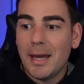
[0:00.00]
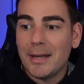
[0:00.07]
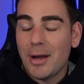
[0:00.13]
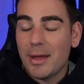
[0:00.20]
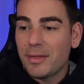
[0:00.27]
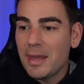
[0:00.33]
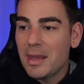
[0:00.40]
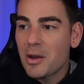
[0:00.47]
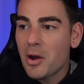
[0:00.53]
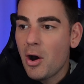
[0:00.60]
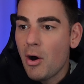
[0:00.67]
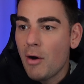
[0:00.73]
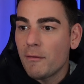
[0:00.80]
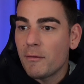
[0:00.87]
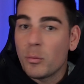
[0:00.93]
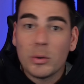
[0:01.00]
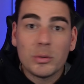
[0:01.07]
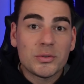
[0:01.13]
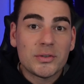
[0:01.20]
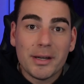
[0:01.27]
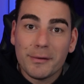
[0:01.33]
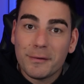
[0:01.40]
And I think of Will
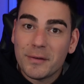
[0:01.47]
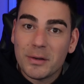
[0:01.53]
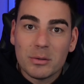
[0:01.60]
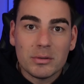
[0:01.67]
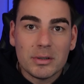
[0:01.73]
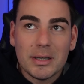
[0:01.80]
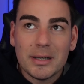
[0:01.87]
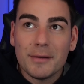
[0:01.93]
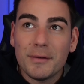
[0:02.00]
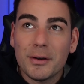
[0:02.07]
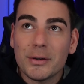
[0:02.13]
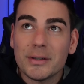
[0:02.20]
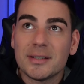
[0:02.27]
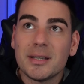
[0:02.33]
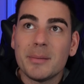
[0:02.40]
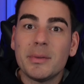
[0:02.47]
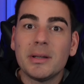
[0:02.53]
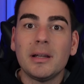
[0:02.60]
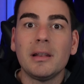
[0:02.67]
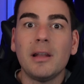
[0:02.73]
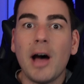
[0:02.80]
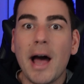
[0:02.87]
Setterfield in a very
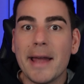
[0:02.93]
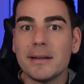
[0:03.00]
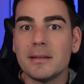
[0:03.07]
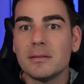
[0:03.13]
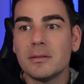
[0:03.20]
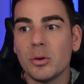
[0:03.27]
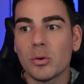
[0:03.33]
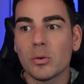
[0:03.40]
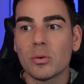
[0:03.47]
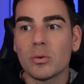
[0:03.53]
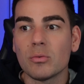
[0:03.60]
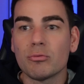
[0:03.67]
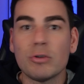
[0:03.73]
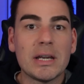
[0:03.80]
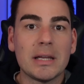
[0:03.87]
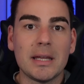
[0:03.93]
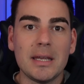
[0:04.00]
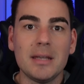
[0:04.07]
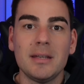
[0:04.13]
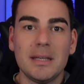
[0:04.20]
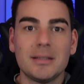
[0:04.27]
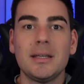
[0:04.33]
similar light, who
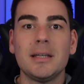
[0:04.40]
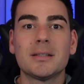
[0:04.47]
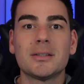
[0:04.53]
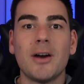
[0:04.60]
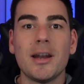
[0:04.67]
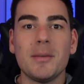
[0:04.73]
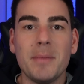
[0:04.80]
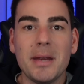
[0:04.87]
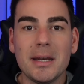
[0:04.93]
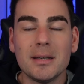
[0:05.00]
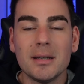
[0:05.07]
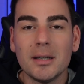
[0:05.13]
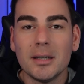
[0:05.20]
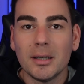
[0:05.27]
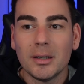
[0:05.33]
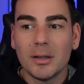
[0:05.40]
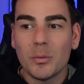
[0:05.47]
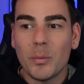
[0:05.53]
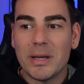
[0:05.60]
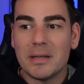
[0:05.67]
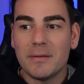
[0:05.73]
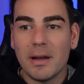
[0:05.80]
really is an inside mid.
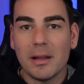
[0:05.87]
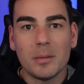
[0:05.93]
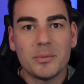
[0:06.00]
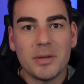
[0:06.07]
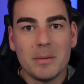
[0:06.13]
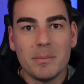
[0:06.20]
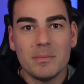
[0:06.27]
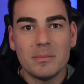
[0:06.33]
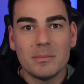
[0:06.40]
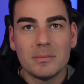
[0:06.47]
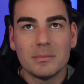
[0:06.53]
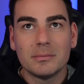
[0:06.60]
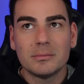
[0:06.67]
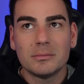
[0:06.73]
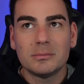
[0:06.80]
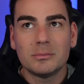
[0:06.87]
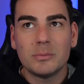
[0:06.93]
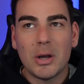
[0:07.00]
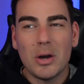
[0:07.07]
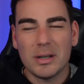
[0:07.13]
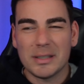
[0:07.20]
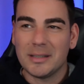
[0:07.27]
We developed him,
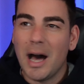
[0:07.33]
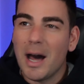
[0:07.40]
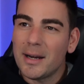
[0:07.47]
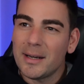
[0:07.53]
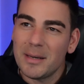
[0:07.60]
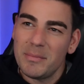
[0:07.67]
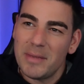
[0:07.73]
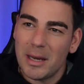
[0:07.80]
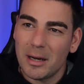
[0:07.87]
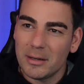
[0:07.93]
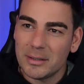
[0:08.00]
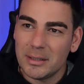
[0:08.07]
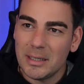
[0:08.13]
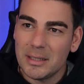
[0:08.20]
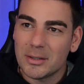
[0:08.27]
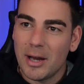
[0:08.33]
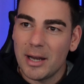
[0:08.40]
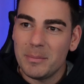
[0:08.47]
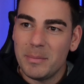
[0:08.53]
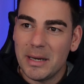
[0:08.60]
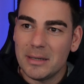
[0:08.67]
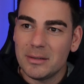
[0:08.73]
we kind of started him there as an
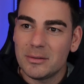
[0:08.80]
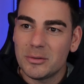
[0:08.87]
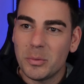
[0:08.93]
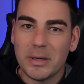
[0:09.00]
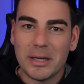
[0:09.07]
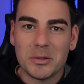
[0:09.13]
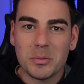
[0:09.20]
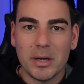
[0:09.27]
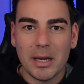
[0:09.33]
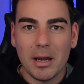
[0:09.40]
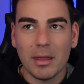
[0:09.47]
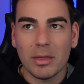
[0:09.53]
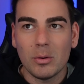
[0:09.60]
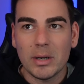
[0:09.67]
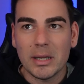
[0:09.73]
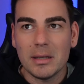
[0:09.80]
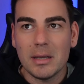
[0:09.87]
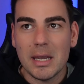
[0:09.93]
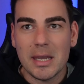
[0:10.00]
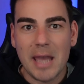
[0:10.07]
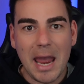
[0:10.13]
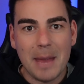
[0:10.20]
inside mid. twenty twenty, I thought he,
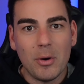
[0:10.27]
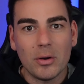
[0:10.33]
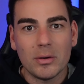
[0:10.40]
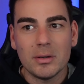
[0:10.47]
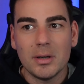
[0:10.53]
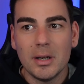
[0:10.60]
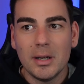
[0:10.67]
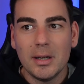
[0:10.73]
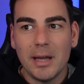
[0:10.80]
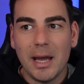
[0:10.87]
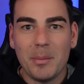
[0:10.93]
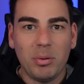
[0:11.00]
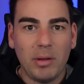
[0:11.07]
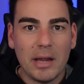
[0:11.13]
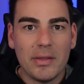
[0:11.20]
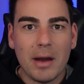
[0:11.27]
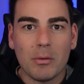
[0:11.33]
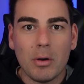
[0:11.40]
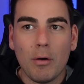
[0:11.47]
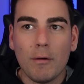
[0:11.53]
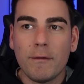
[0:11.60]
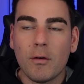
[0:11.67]
he came on and played that
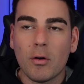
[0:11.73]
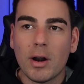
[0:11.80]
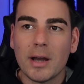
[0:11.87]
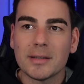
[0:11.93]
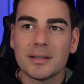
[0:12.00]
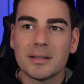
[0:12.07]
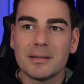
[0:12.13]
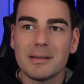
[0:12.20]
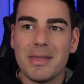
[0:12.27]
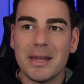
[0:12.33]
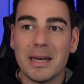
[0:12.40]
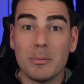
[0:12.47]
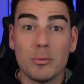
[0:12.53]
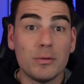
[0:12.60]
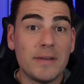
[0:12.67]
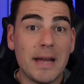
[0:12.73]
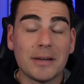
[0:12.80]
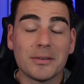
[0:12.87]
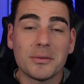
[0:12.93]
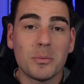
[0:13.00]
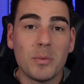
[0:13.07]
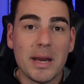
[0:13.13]
role for us. And then he moved
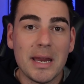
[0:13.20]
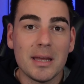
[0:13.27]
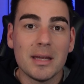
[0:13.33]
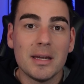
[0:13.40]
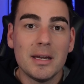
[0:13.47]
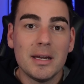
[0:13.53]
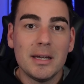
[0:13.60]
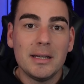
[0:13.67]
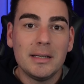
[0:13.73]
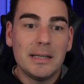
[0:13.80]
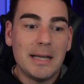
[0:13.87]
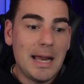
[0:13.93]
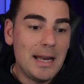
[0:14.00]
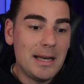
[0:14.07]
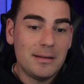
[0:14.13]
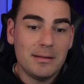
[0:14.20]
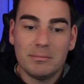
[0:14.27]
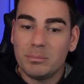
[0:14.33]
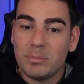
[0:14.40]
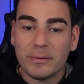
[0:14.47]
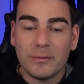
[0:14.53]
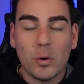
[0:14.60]
out to the wing.
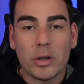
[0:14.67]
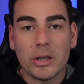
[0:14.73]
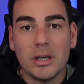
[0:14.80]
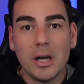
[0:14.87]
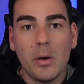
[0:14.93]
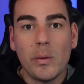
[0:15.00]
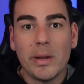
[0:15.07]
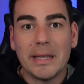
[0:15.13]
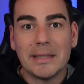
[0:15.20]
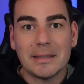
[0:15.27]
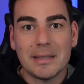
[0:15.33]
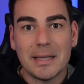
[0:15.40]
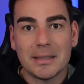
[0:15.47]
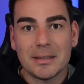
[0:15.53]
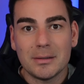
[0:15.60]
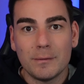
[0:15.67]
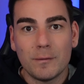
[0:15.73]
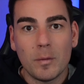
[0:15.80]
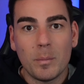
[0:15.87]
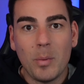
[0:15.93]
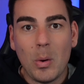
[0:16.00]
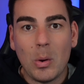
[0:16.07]
And before you know it, he's at the Essendon
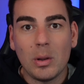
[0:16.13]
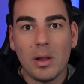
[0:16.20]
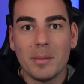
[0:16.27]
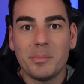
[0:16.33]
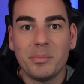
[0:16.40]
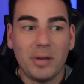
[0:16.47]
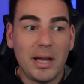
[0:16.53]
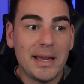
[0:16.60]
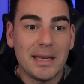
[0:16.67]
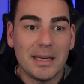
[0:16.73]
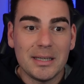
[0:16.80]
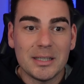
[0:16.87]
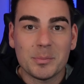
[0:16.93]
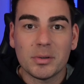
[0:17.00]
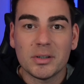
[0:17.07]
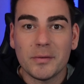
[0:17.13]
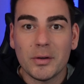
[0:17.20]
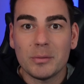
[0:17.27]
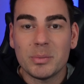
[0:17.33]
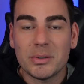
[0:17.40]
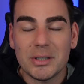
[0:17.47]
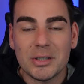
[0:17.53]
Football Club playing in his
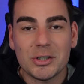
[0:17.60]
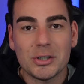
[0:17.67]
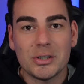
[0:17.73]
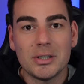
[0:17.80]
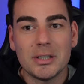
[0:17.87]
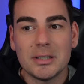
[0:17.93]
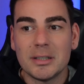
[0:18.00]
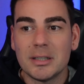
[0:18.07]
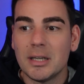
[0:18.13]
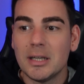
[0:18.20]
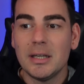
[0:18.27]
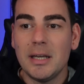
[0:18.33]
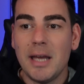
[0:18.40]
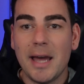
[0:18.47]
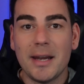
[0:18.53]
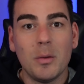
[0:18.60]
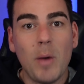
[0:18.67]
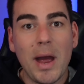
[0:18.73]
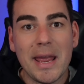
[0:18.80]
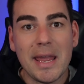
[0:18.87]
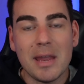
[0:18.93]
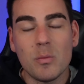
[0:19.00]
preferred position, and, and
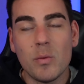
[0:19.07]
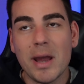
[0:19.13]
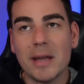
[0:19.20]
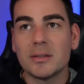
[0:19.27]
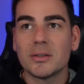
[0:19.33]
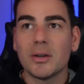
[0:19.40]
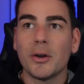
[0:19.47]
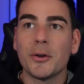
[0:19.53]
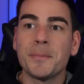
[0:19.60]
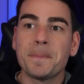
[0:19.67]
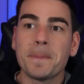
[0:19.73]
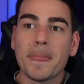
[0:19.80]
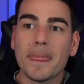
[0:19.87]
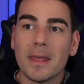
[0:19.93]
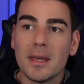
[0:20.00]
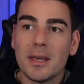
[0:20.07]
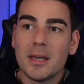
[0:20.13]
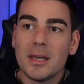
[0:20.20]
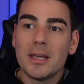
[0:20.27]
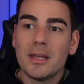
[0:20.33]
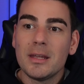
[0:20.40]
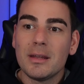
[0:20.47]
away he went. So
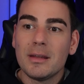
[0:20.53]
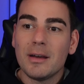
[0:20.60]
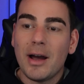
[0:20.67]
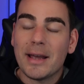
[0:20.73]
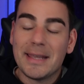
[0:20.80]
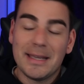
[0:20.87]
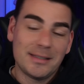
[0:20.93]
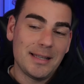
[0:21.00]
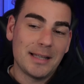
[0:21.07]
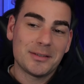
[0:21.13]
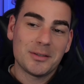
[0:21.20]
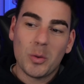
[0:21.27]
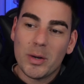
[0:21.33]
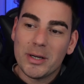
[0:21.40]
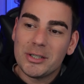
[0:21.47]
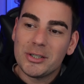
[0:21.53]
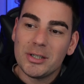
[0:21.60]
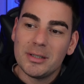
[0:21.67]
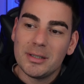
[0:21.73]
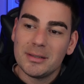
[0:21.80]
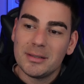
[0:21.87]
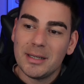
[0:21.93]
I guess that's the
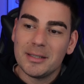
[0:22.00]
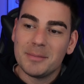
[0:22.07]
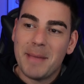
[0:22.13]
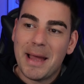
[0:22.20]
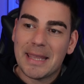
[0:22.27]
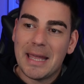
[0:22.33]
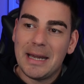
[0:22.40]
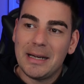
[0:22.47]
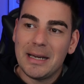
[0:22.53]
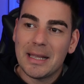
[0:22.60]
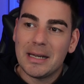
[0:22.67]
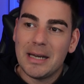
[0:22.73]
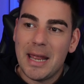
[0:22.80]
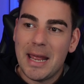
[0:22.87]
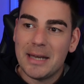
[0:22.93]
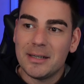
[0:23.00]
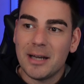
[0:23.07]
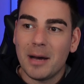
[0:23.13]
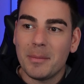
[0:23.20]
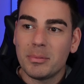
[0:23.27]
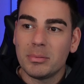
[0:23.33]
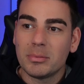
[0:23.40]
question. Is, is Matt Kennedy going to end
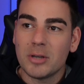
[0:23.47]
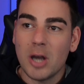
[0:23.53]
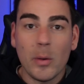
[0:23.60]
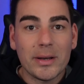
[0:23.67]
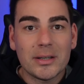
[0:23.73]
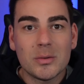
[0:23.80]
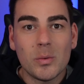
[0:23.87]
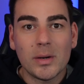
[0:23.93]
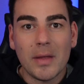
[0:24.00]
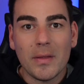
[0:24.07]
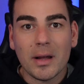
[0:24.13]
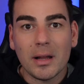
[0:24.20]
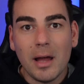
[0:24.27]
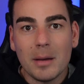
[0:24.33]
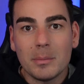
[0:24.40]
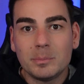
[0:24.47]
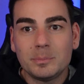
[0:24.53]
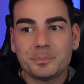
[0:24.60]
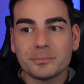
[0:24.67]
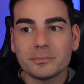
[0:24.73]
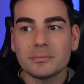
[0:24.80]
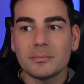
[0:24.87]
up going to another club